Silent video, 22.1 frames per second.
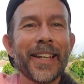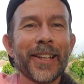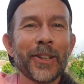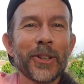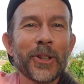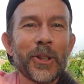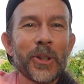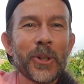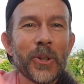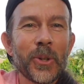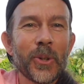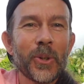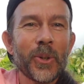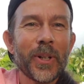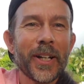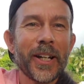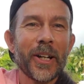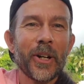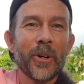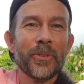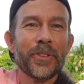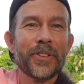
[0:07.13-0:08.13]
Hello,
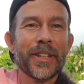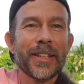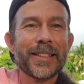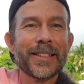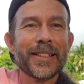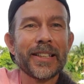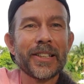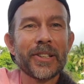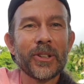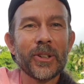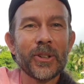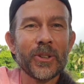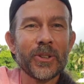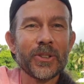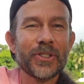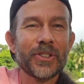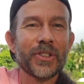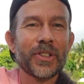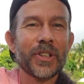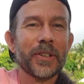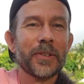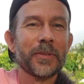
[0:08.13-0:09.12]
healthy
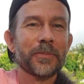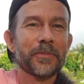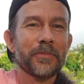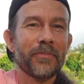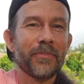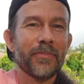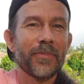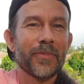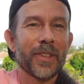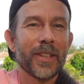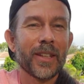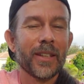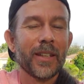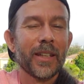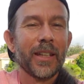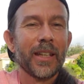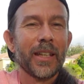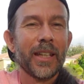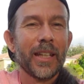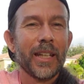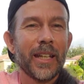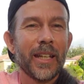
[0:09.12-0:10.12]
seekers.
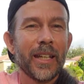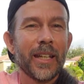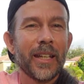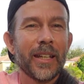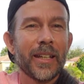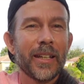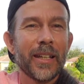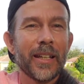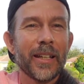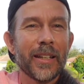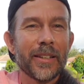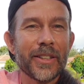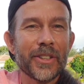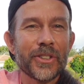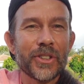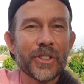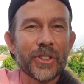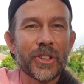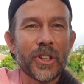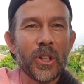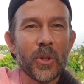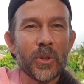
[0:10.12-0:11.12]
Uh,
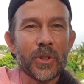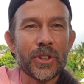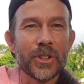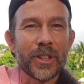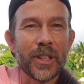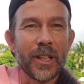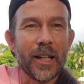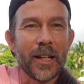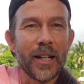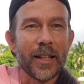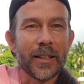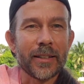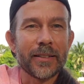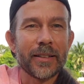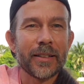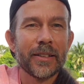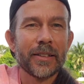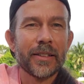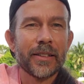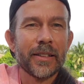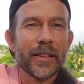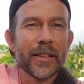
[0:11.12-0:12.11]
this is Coach Scott.
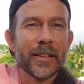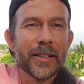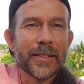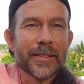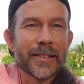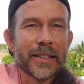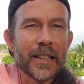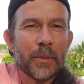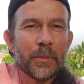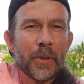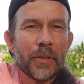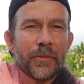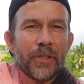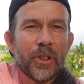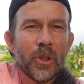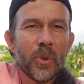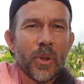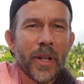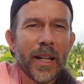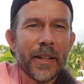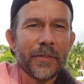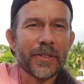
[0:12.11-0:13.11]
Uh, some of
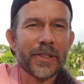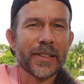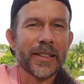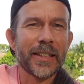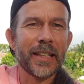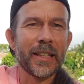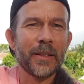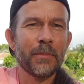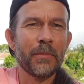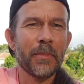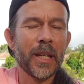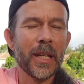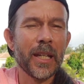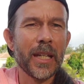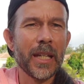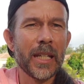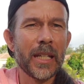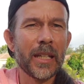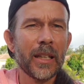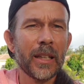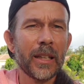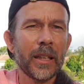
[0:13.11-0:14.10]
you have seen
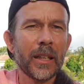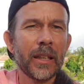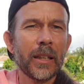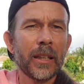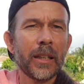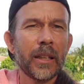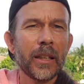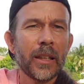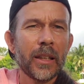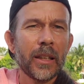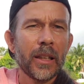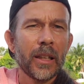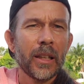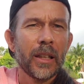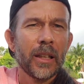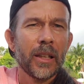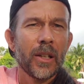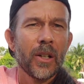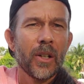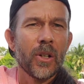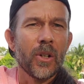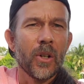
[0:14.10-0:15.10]
me
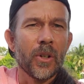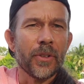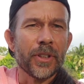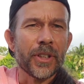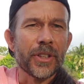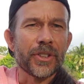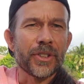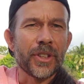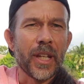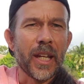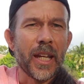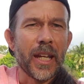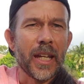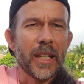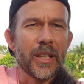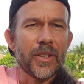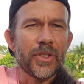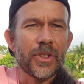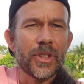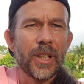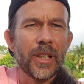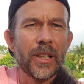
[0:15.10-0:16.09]
on the
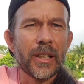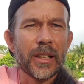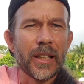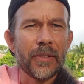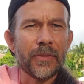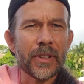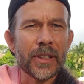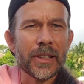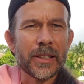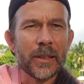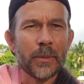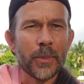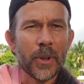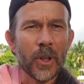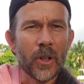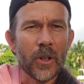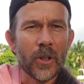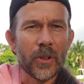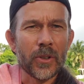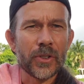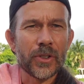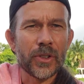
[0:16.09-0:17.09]
stage giving
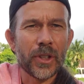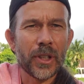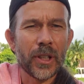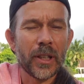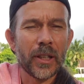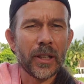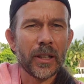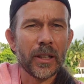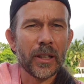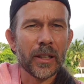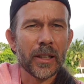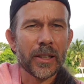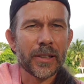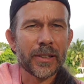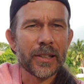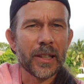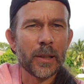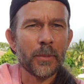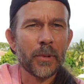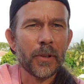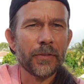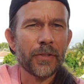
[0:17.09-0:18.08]
seminars. Uh,
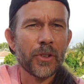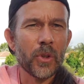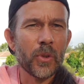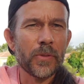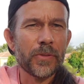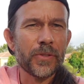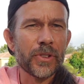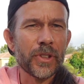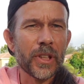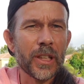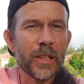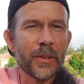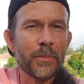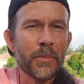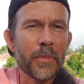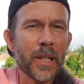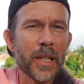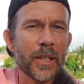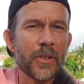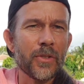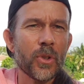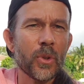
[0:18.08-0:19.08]
some of you have seen
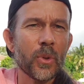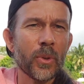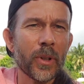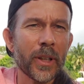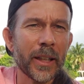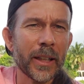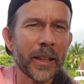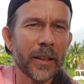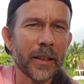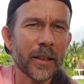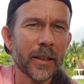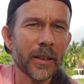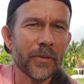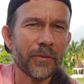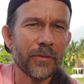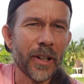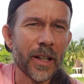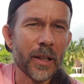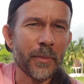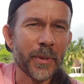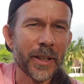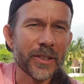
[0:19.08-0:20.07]
me doing
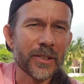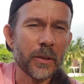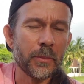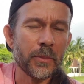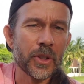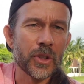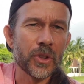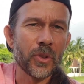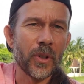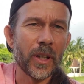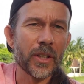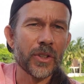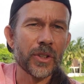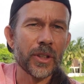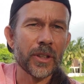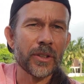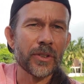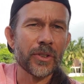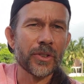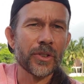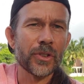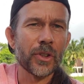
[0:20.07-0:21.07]
Vitamix
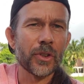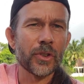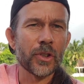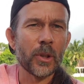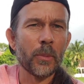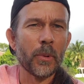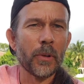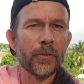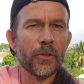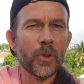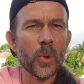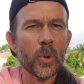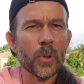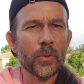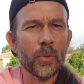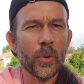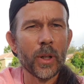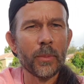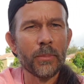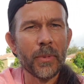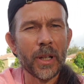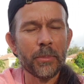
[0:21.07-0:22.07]
demonstrations. Some of you have
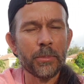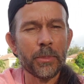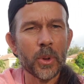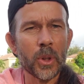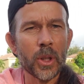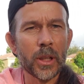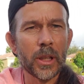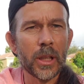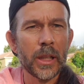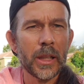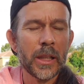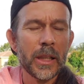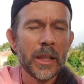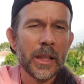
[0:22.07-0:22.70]
read my book.